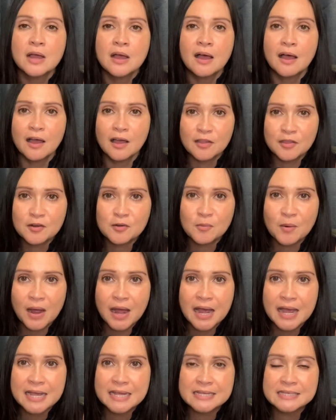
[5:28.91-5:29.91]

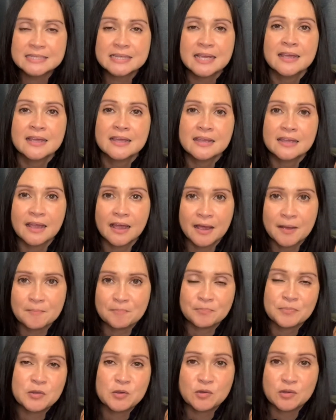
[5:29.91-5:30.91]
Otherwise, um,
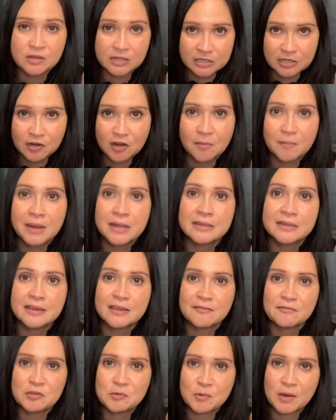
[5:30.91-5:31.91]
you can click on my link if
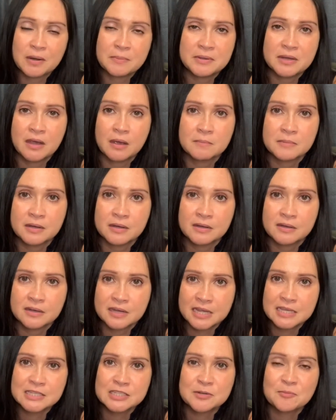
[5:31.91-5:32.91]
you want to become a
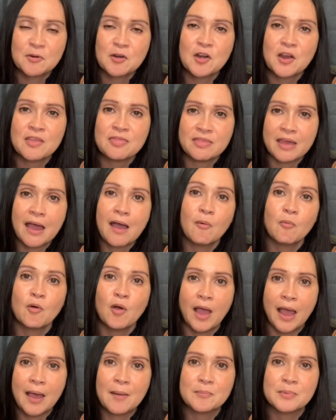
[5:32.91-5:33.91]
customer and that will
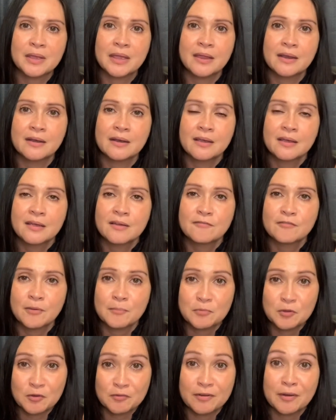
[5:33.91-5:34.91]
happen from
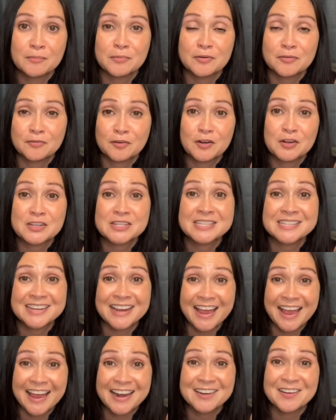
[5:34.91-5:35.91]
November 1st
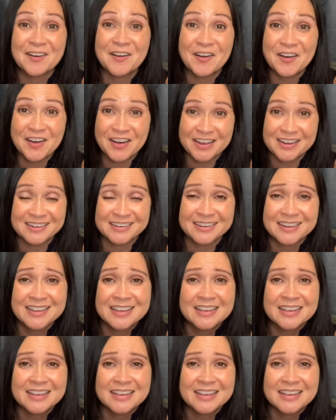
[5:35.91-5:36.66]
and on.